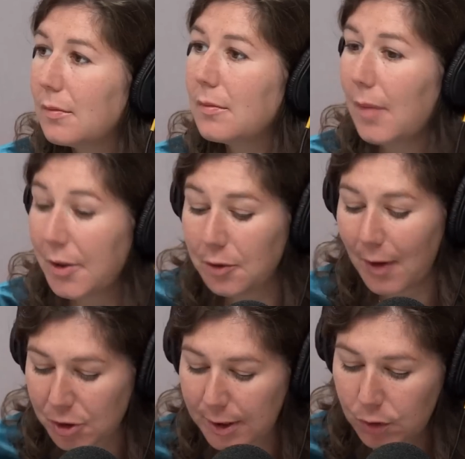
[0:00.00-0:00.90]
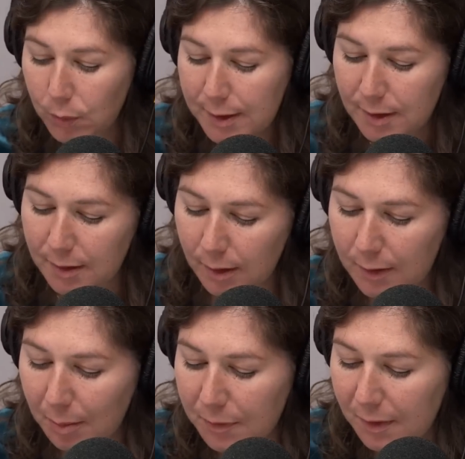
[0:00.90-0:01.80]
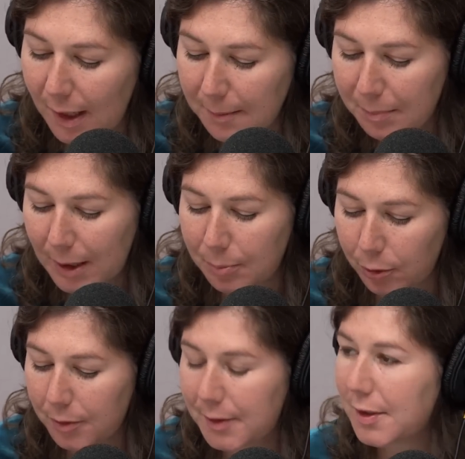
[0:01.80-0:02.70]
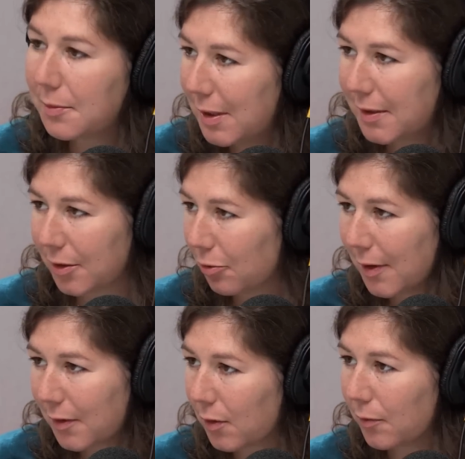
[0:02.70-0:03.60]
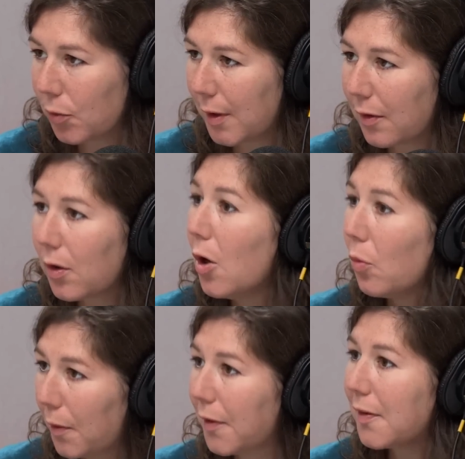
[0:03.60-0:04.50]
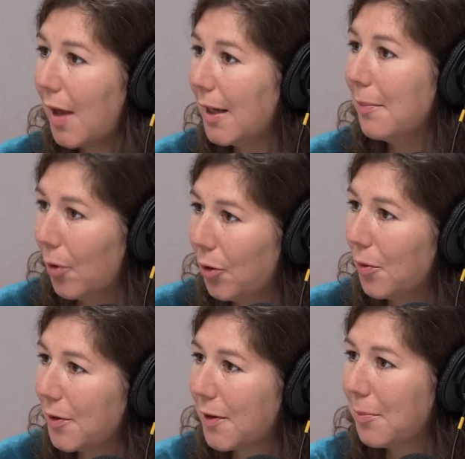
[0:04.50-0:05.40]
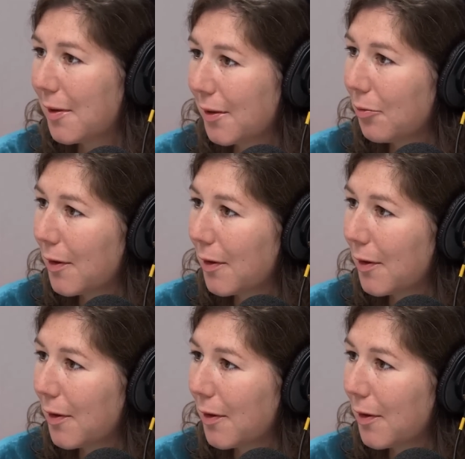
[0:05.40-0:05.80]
And you've actually tweeted that some of the same people who are dismissing the risks of all this were the same who were dismissing the